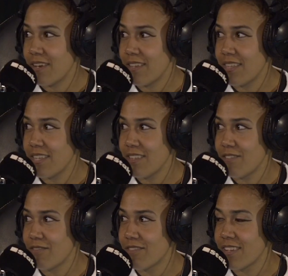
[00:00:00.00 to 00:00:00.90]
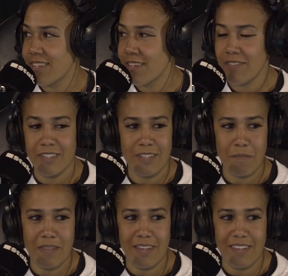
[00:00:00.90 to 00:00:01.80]
I think you're going to gift us
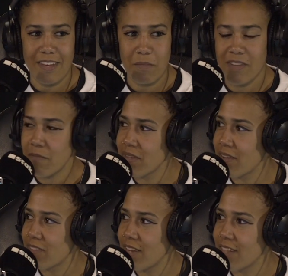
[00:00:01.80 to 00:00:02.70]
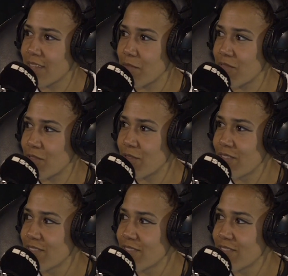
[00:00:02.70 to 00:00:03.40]
something. We've never been gifted anything before.